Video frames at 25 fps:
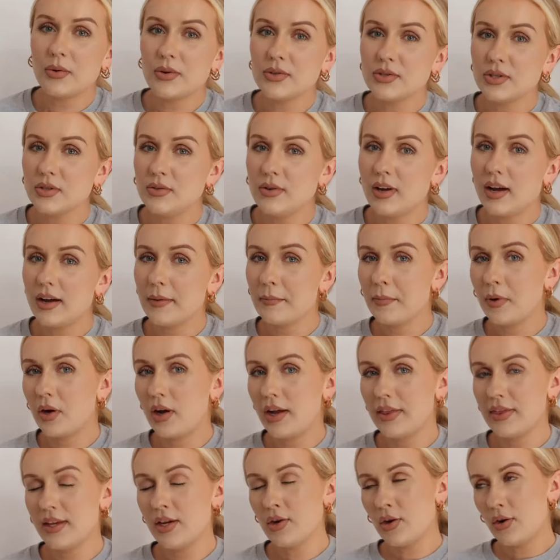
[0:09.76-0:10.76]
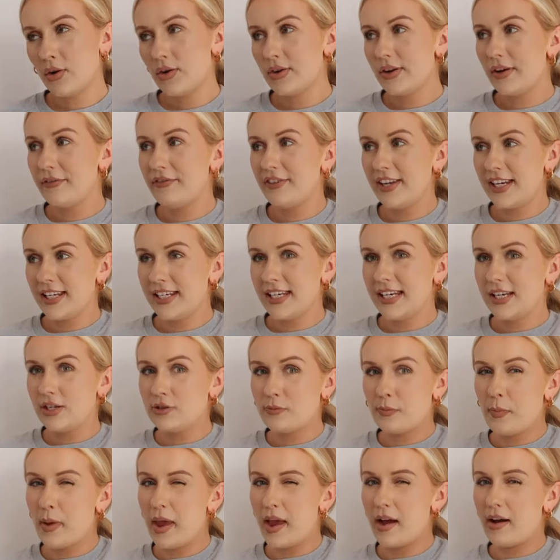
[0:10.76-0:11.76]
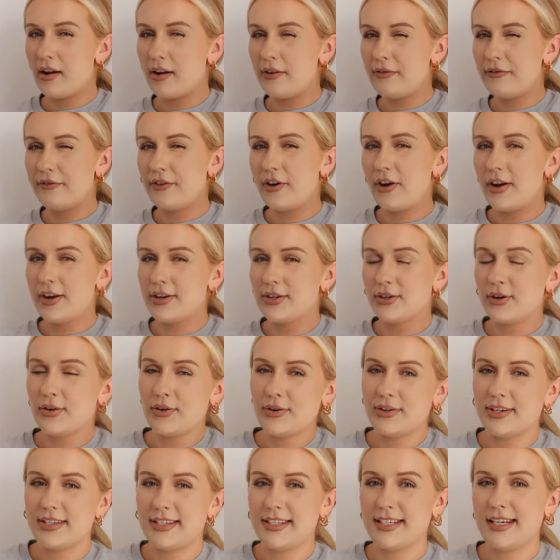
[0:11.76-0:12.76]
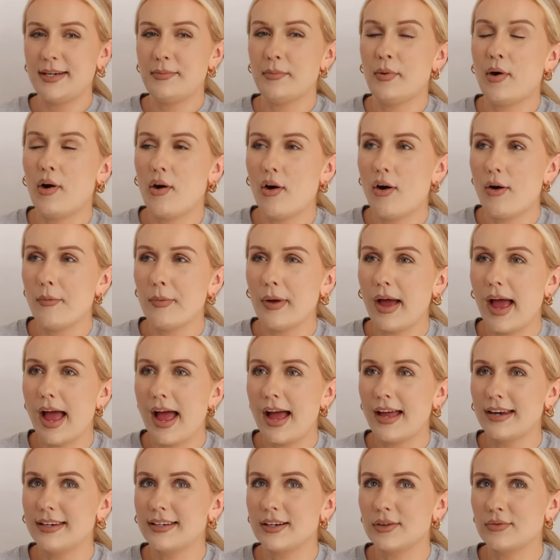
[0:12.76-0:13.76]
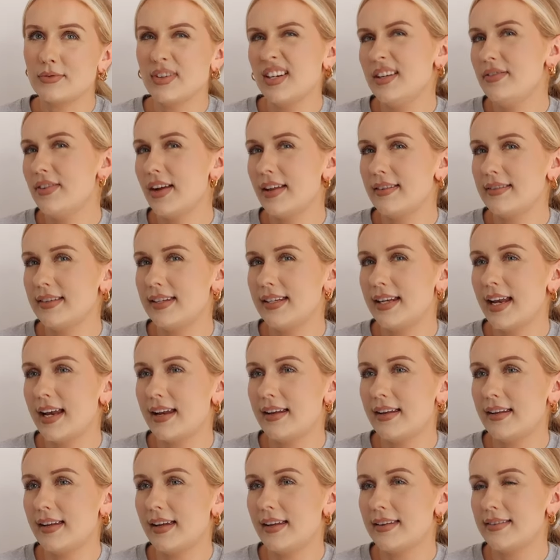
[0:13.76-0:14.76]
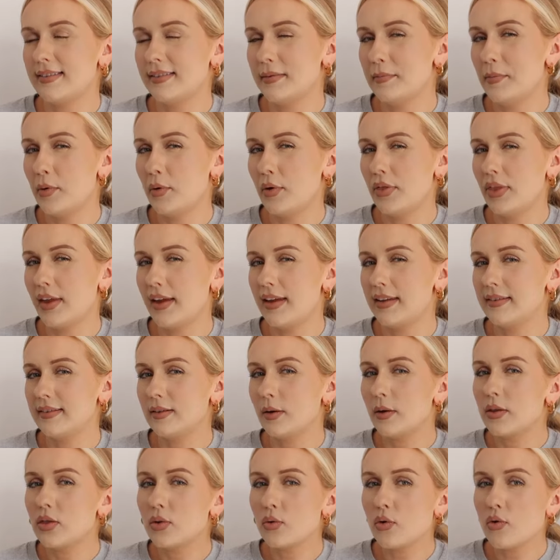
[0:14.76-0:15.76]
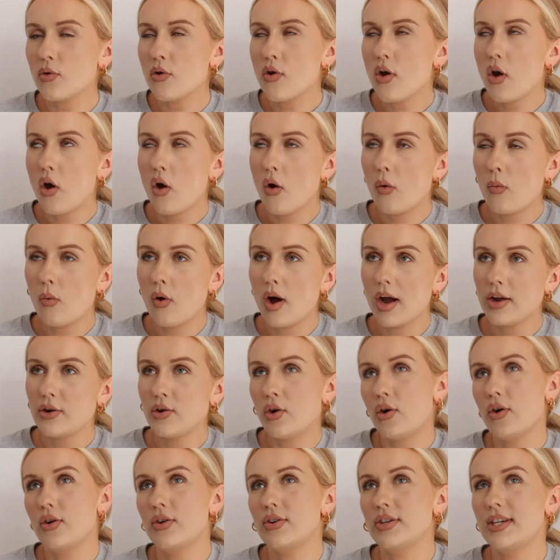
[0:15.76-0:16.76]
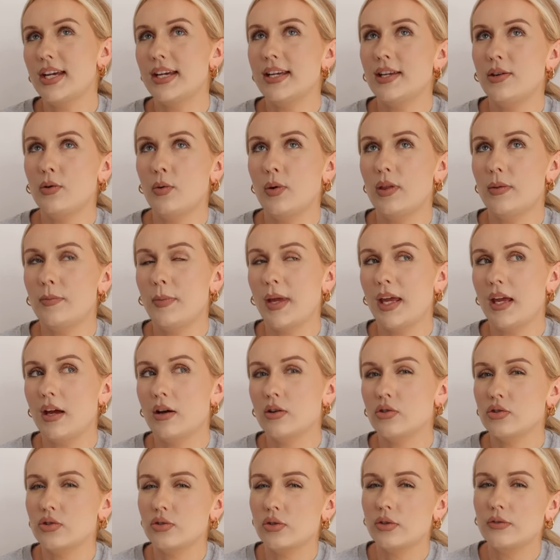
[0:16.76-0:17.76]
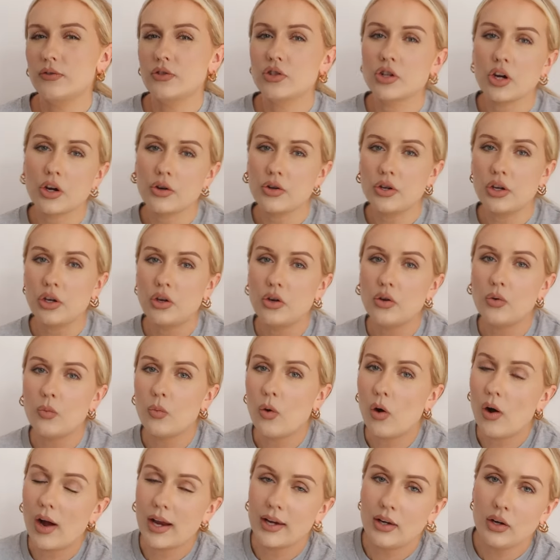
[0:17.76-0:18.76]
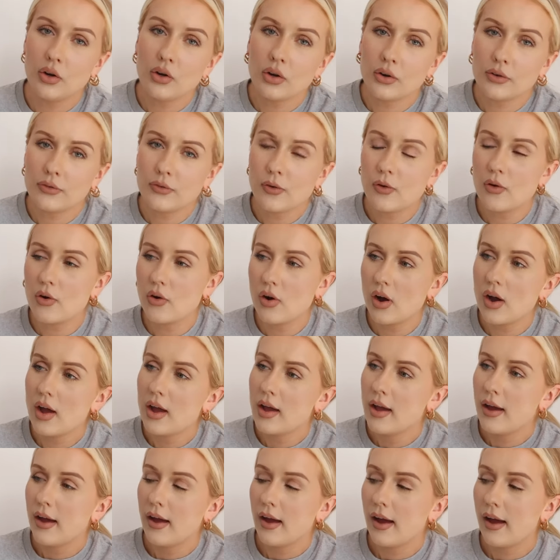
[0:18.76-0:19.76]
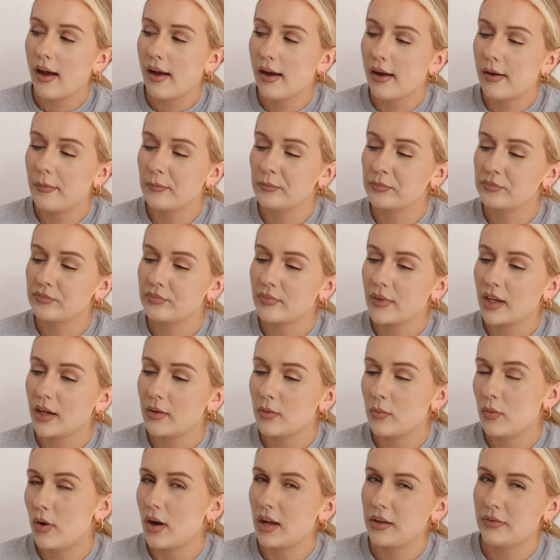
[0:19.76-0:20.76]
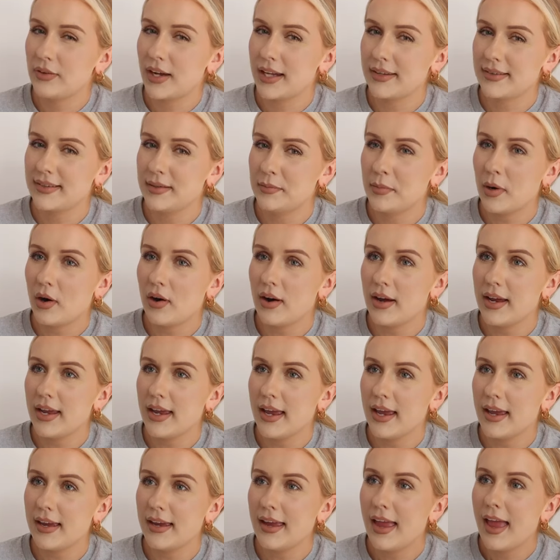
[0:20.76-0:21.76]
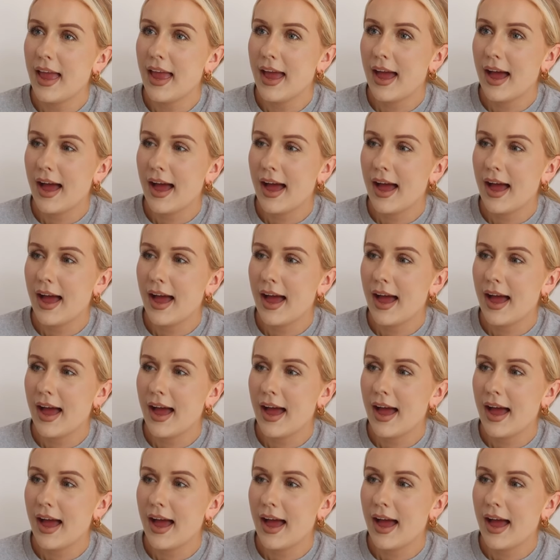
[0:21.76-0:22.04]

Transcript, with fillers: But I do like buying the odd vintage bit I find on Depop and I really fancy getting some more things. So I thought why not take you with me? I'll sort of show you what I look for, um, what I fancy buying